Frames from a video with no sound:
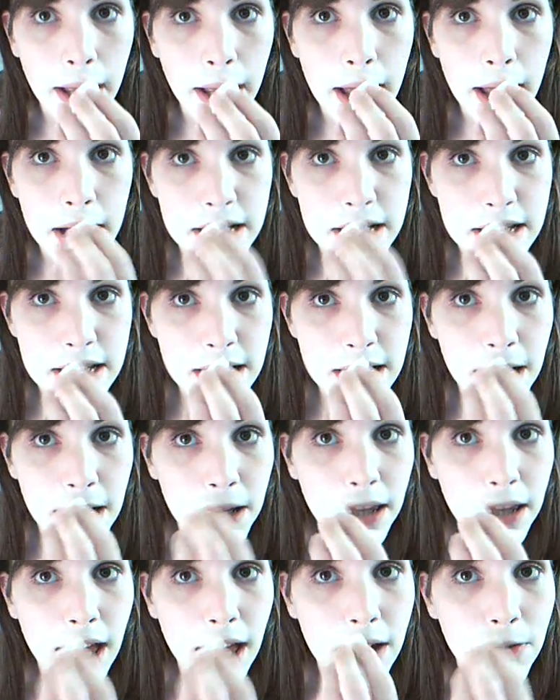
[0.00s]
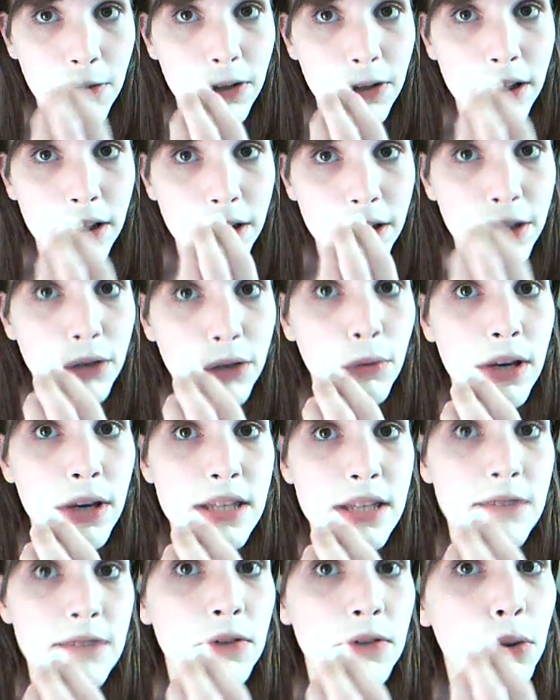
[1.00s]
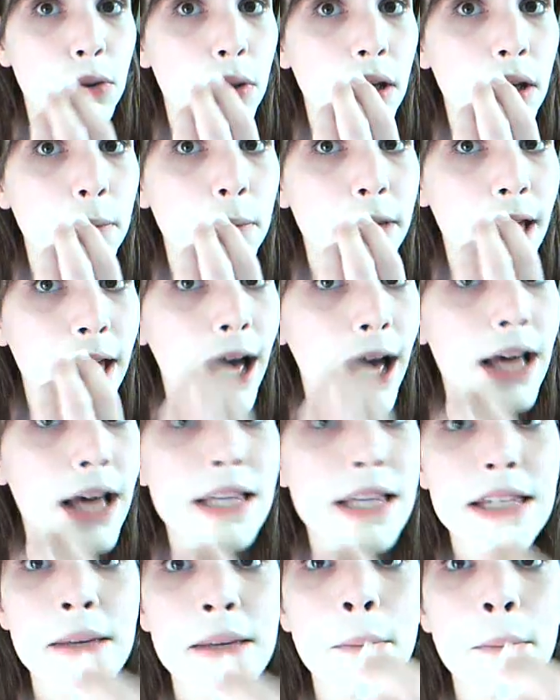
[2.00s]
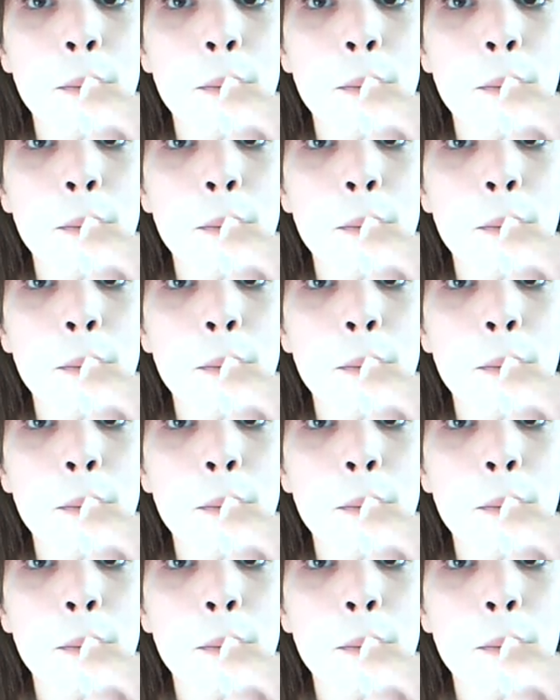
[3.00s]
and she's got a lot of really cute ways of doing up the eyes.